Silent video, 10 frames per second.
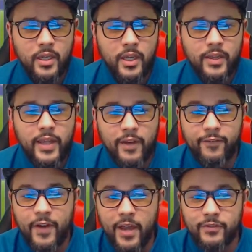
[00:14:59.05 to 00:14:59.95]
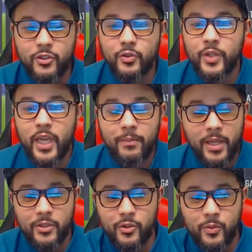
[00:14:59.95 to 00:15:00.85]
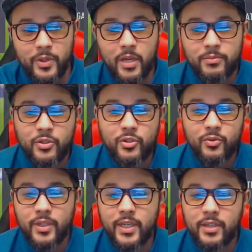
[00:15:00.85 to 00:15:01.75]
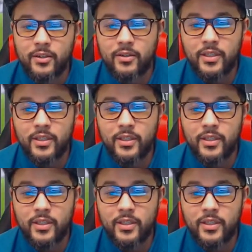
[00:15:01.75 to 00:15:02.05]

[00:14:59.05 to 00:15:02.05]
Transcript: That 5 2 game, that dude went up 2 0